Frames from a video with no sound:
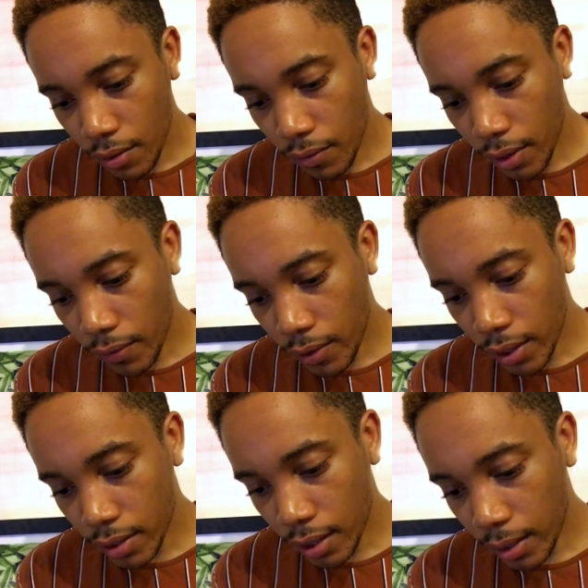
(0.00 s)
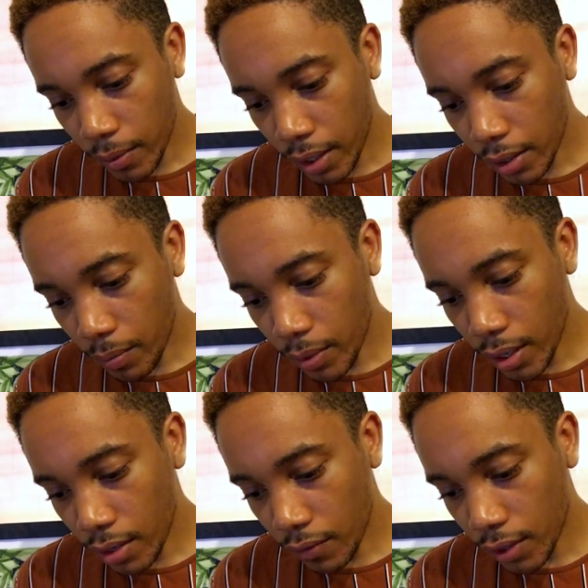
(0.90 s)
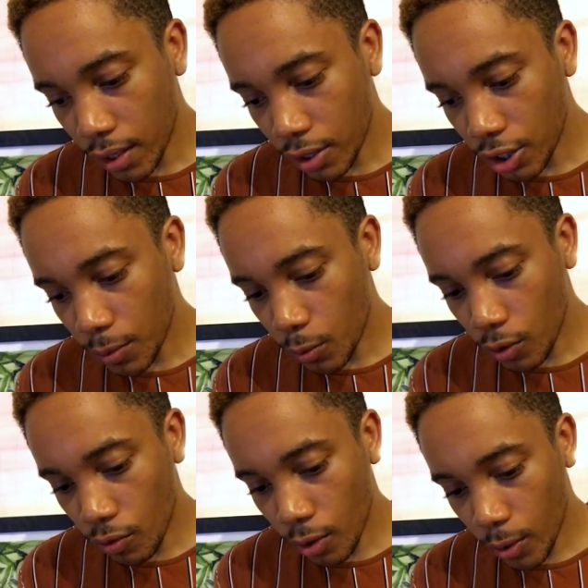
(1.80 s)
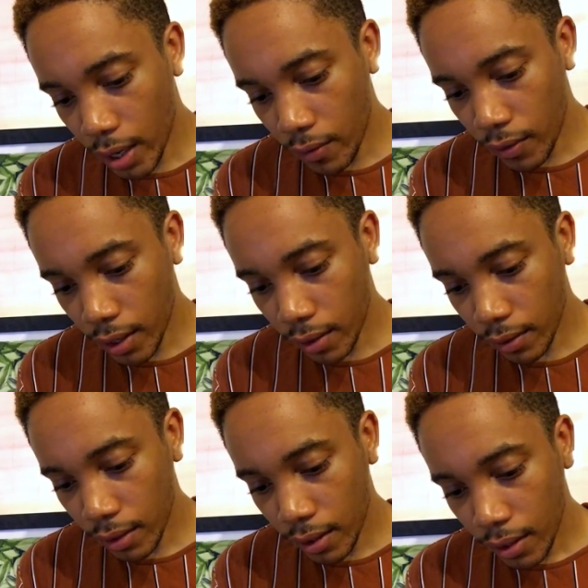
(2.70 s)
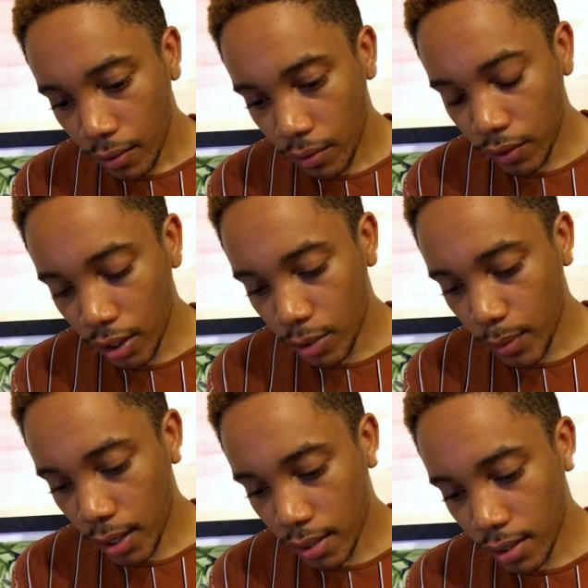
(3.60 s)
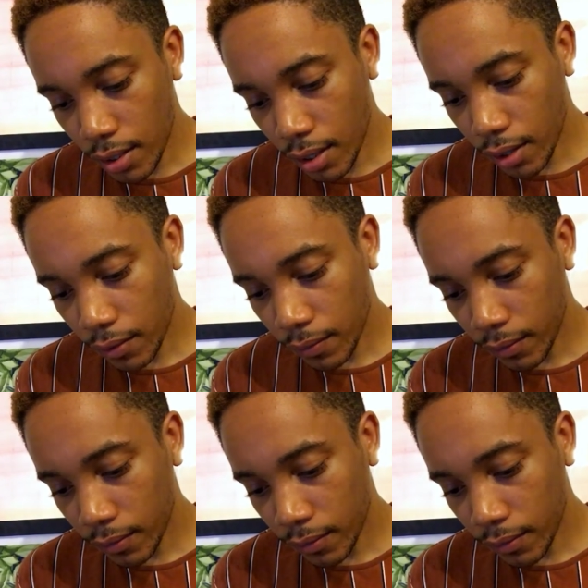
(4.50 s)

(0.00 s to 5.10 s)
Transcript: for the first time, that the burden of kingship would grow heavier with each passing year.